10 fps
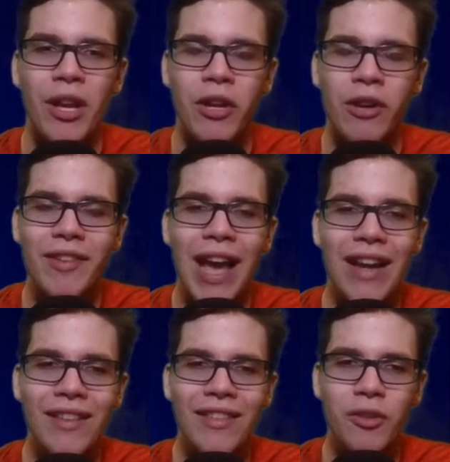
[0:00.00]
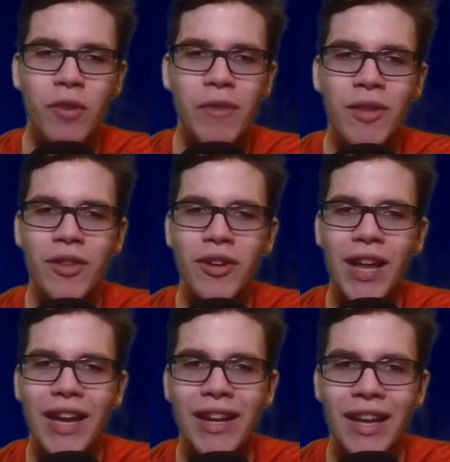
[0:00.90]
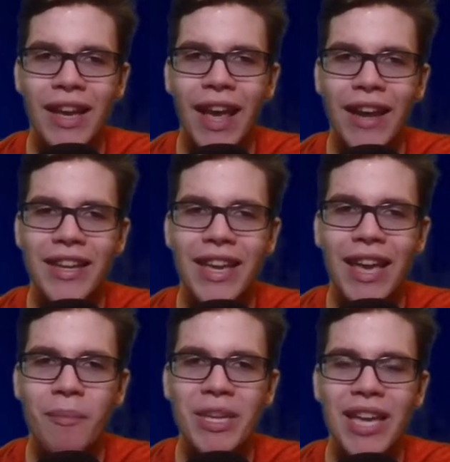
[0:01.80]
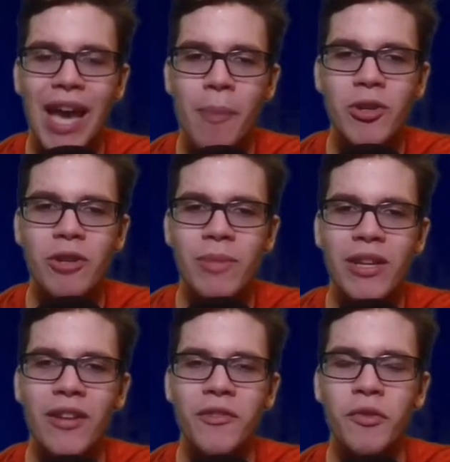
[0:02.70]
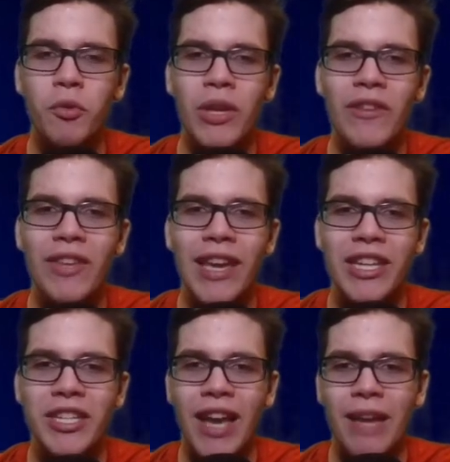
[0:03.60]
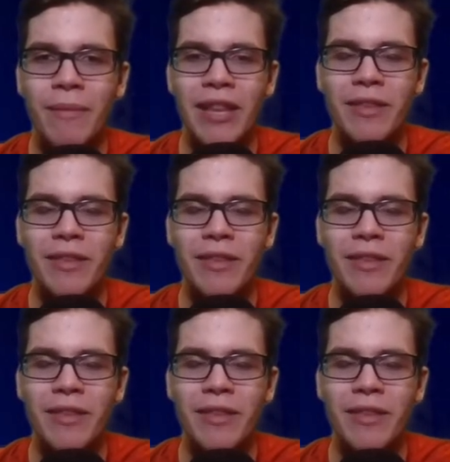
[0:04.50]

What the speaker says: You're attacking the queen with your knight, and it can't be captured because of queen d8 checkmate.